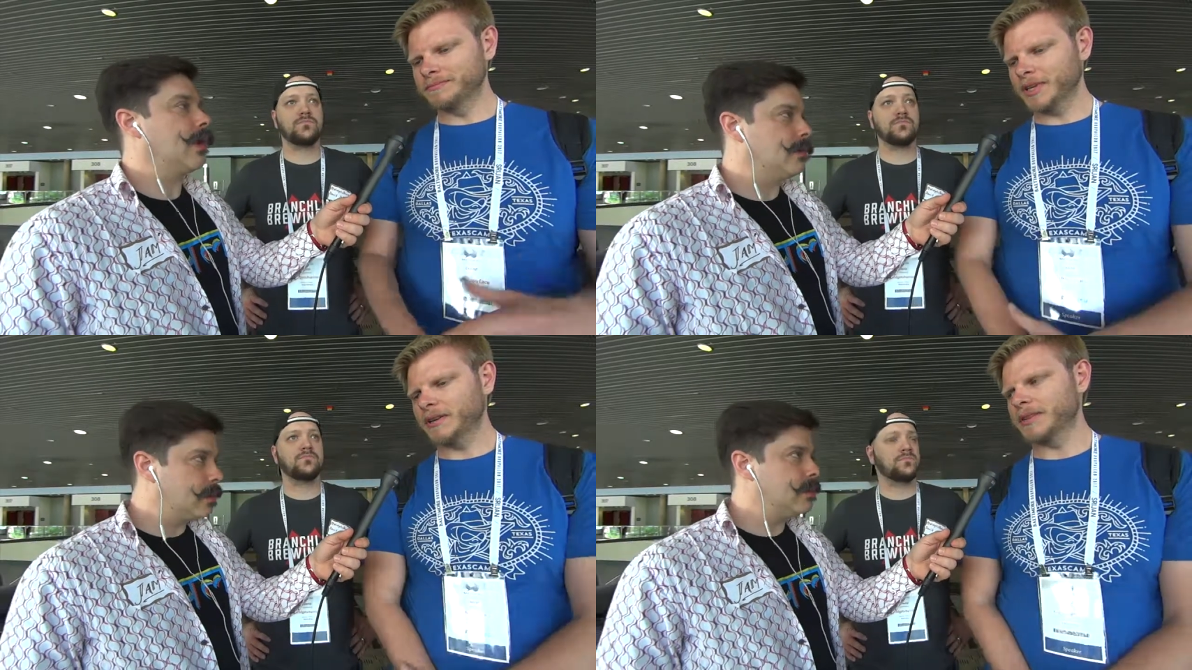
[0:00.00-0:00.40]

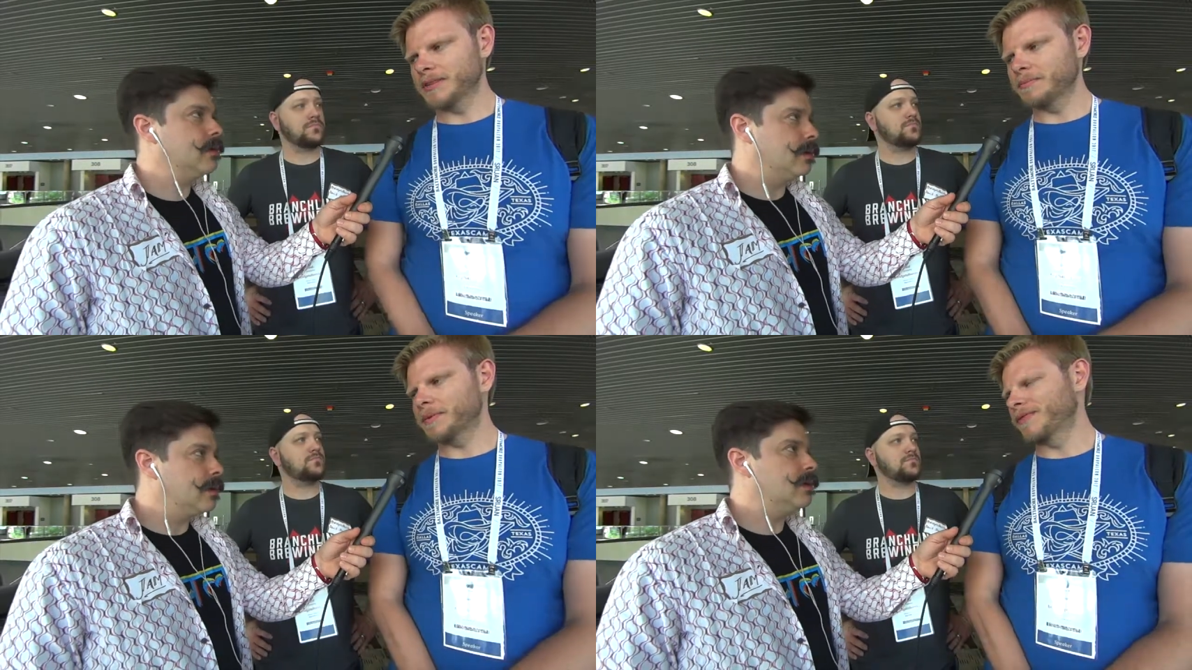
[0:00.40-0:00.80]
Speaker 1: you know, the,
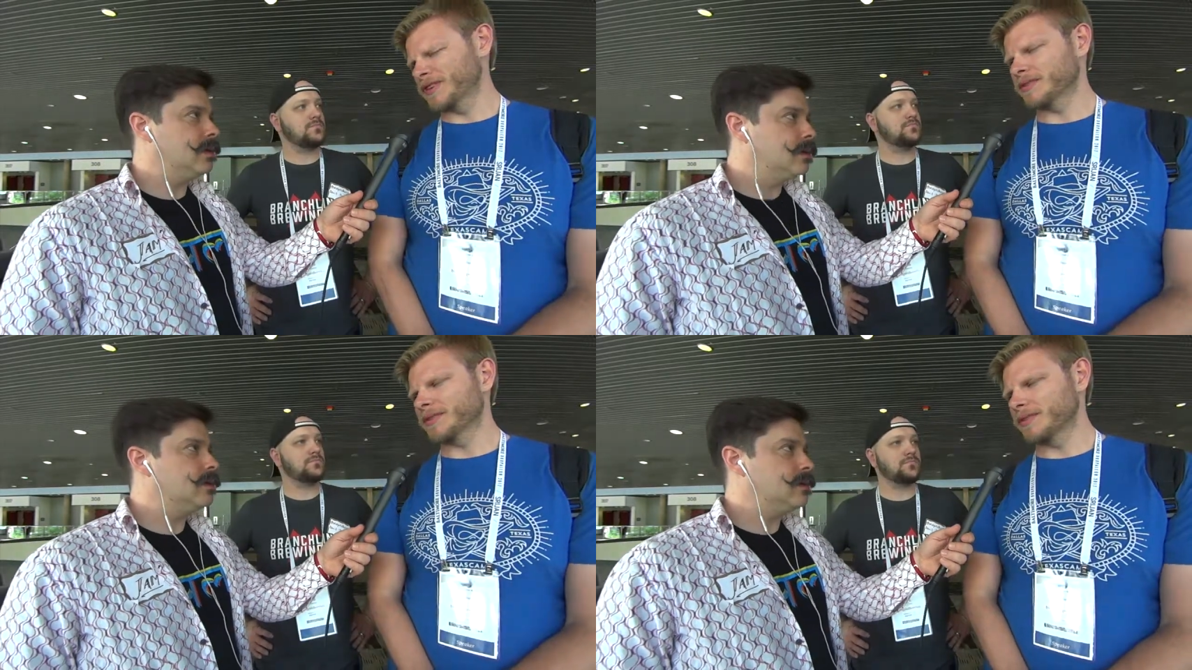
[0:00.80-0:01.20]
the,
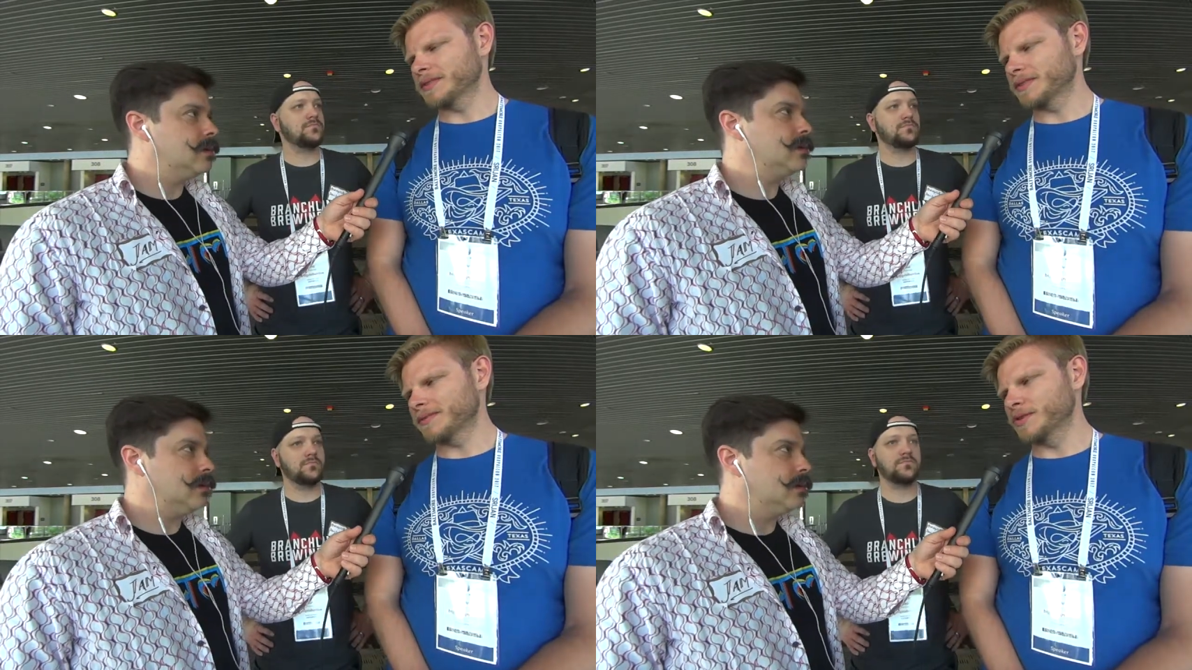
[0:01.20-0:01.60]
professional
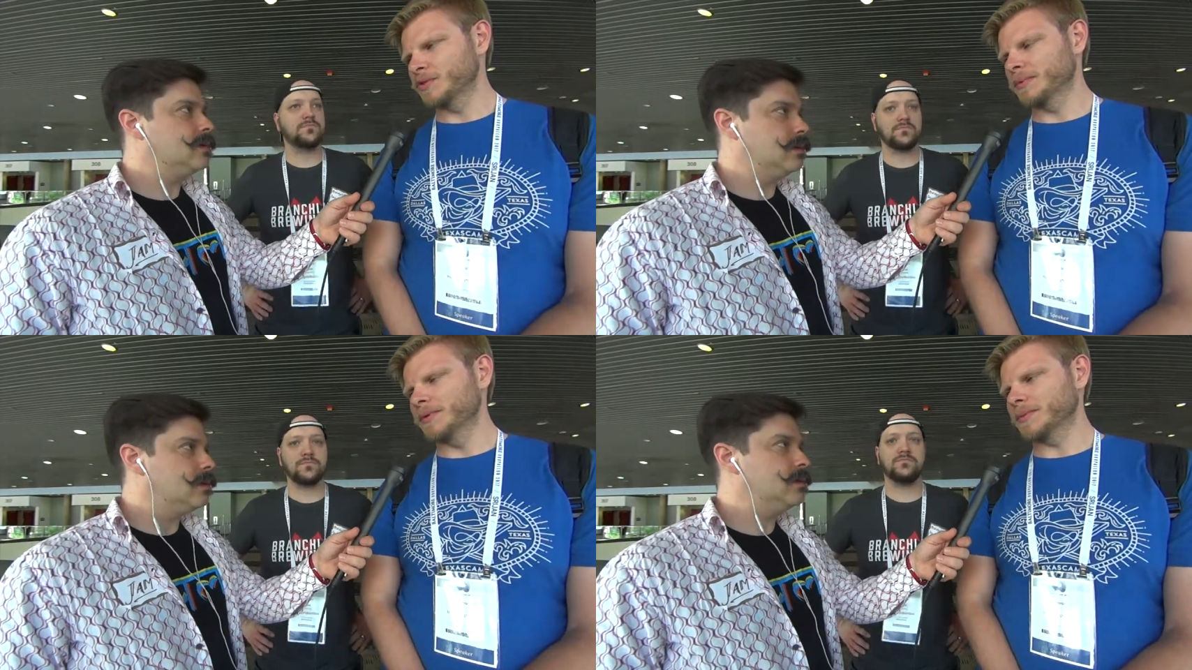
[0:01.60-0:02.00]
services for
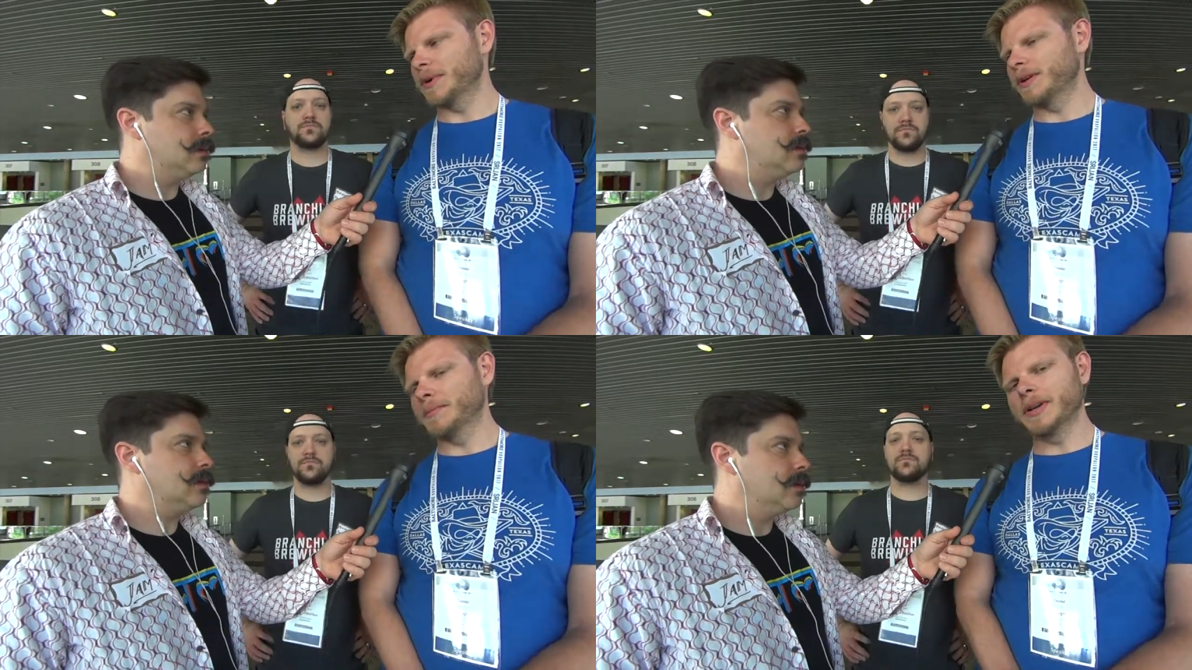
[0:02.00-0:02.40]
Drupal as
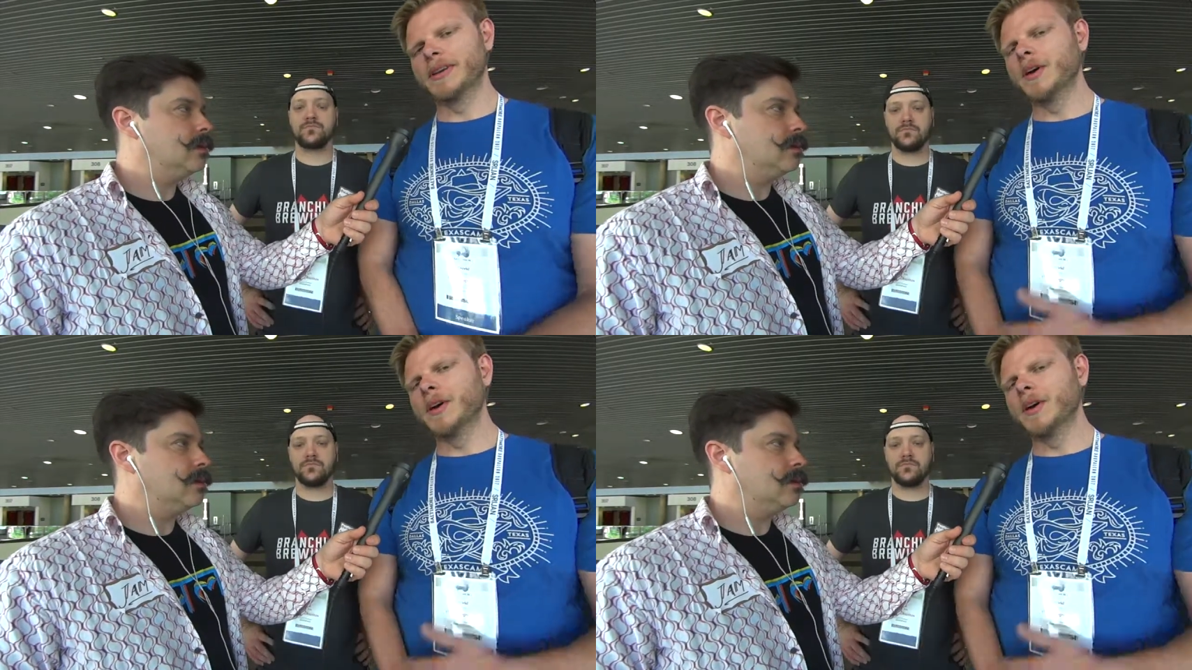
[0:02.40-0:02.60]
well. But